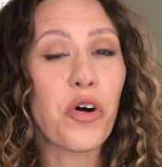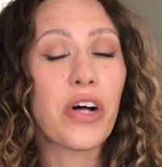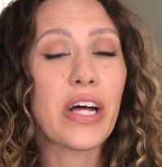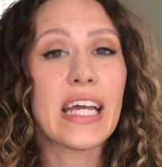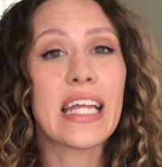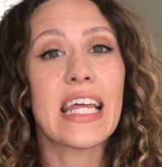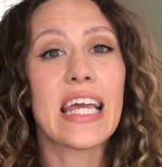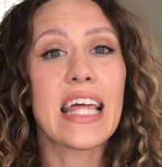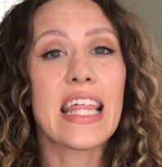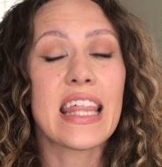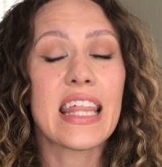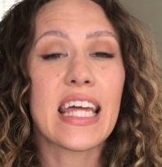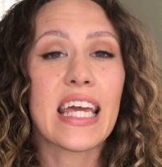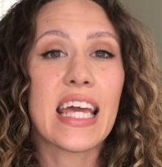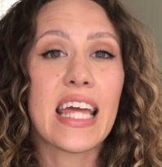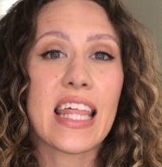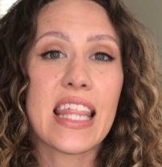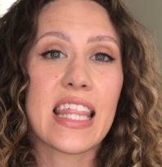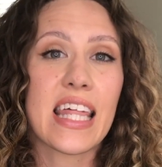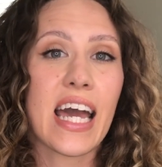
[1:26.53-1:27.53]

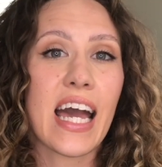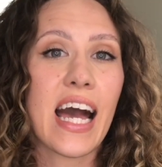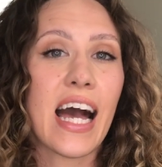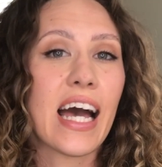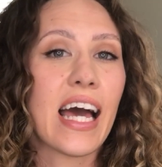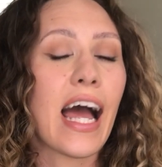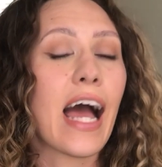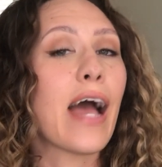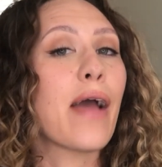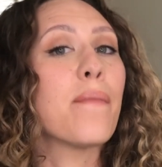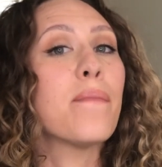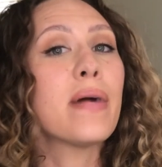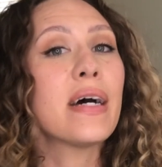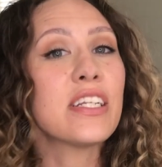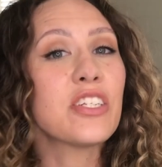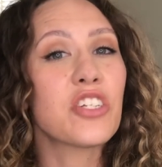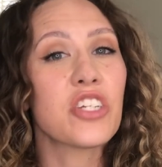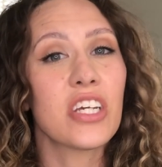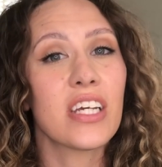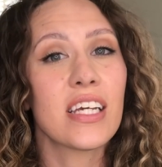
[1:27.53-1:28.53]
Anything that I
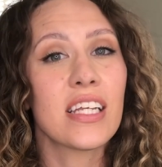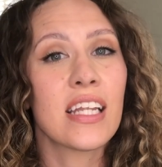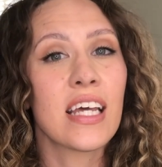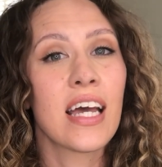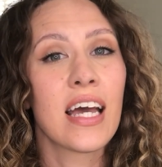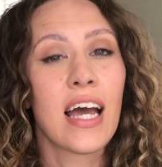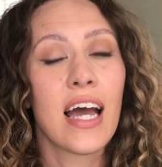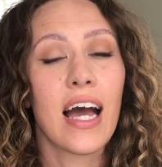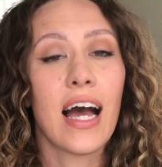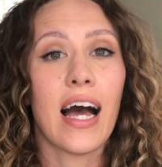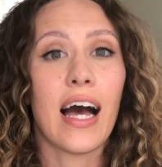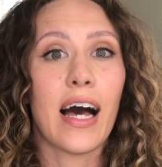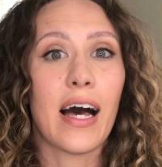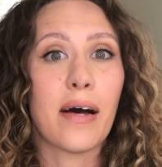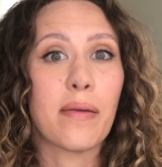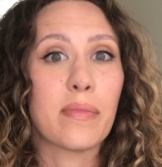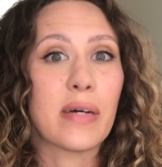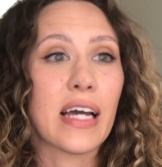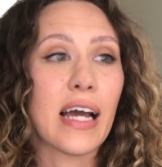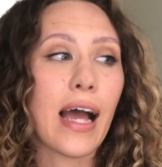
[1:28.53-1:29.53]
mention,
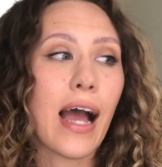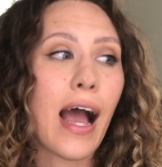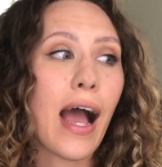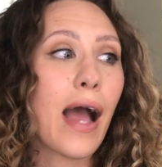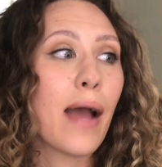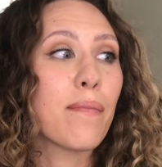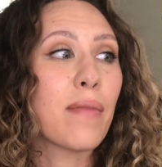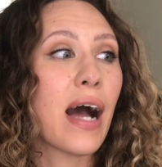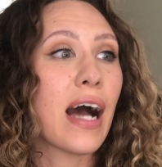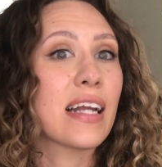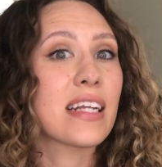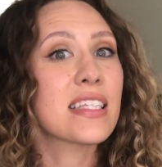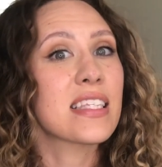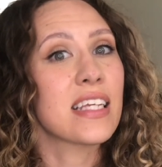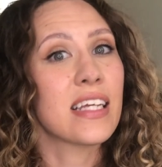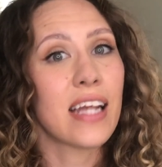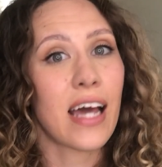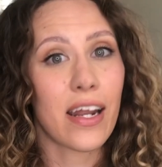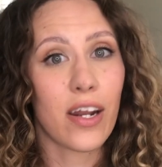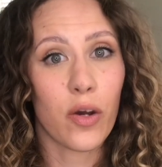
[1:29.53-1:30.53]
I'm honestly
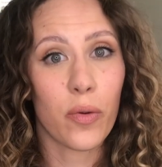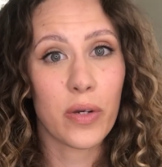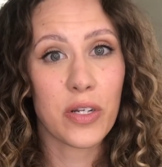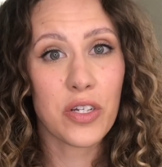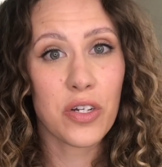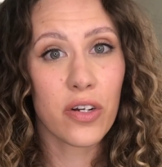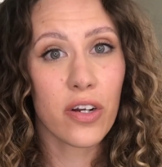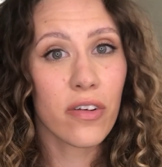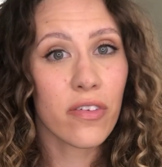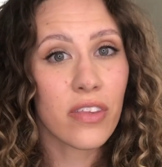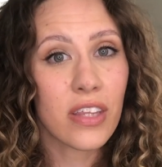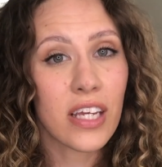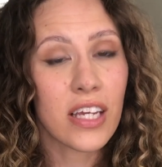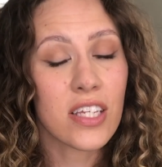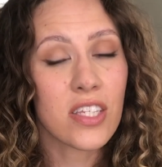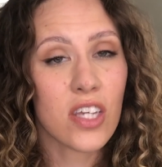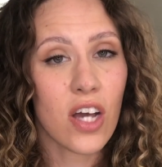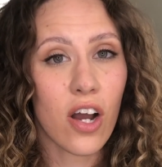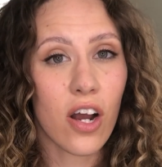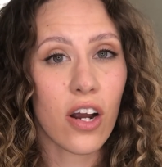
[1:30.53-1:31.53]
not always sure if things
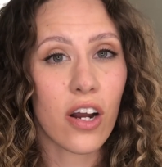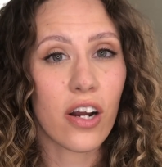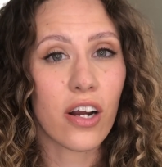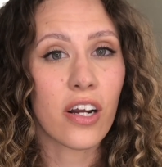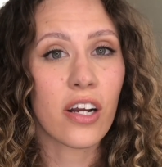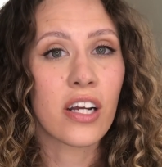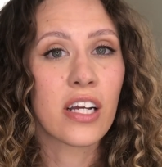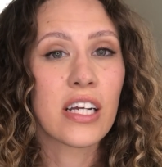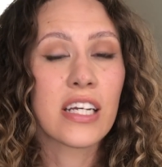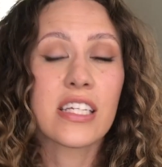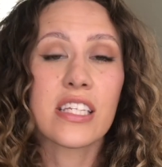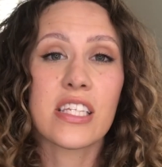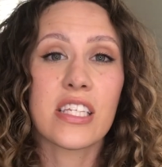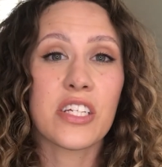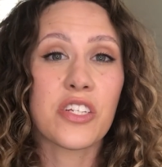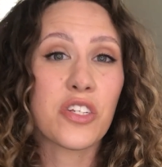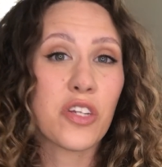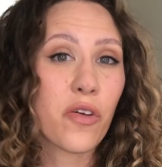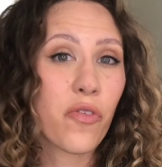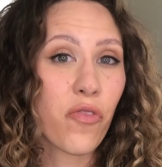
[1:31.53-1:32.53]
are
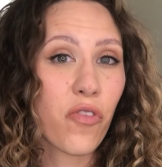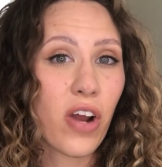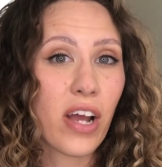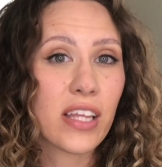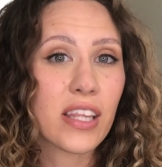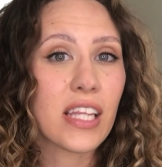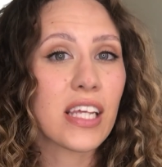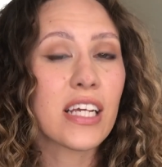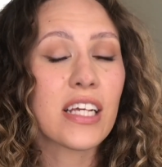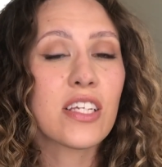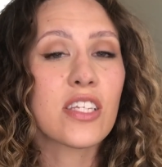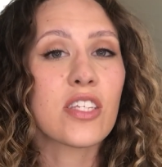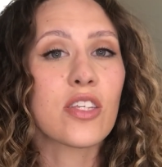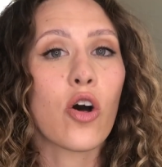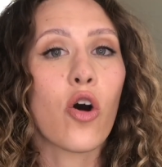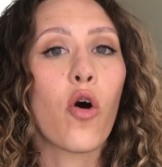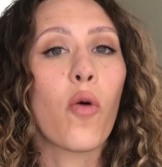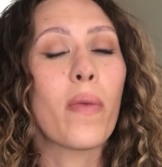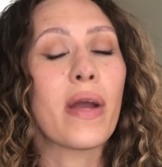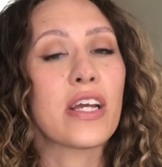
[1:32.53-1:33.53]
CG friendly, so
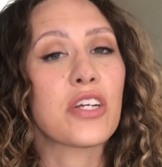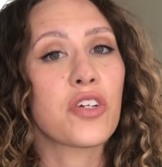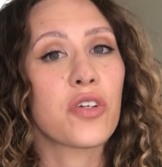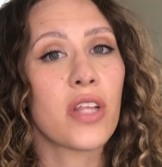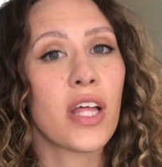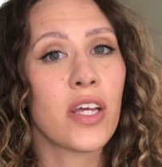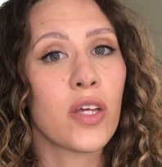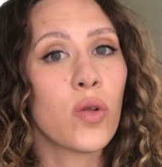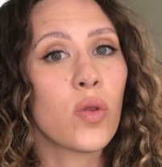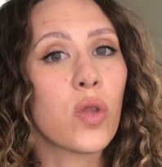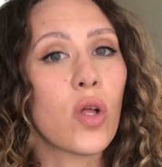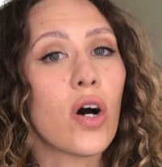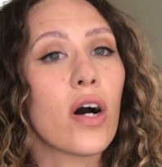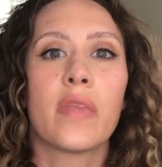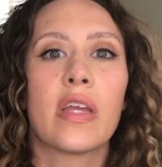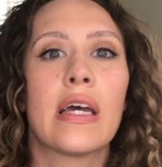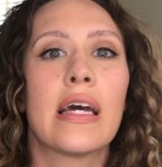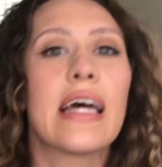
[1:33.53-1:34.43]
make sure that you look.